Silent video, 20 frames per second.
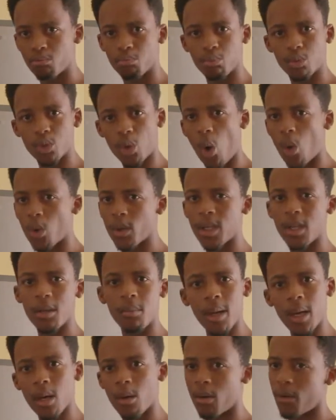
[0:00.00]
cold
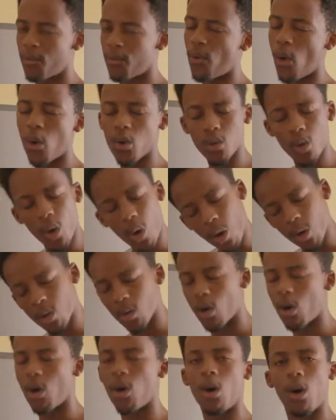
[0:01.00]
email, on a phone call,
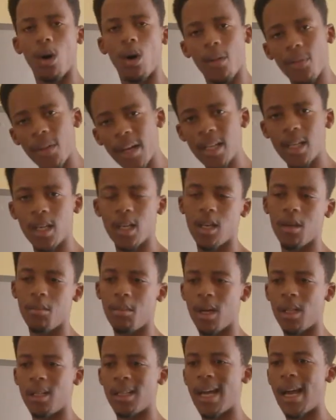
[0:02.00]
or on that
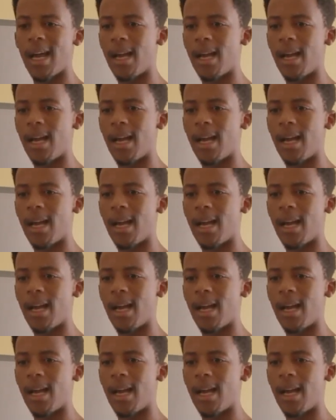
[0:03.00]
email.